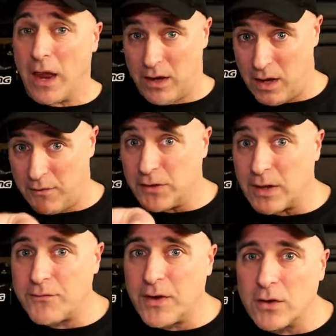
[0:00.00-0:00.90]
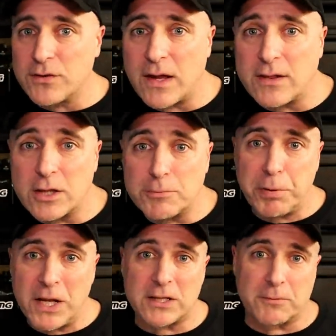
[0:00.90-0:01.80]
If you like videos like this,
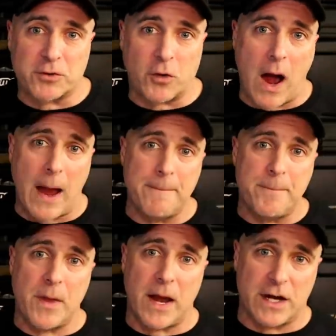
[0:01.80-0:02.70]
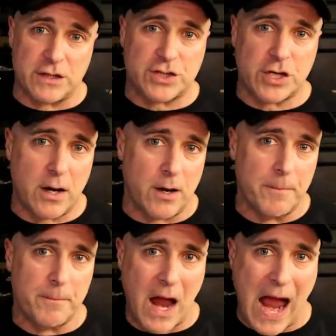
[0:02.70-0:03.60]
please subscribe and
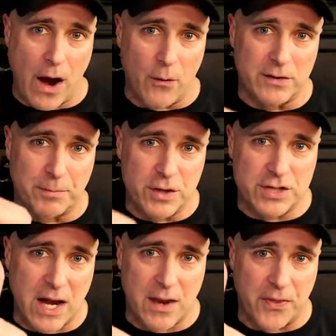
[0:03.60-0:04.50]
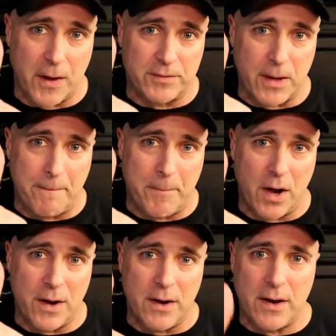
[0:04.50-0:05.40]
share. I always appreciate thumbs up
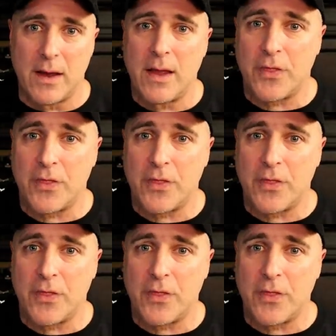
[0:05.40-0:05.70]
button.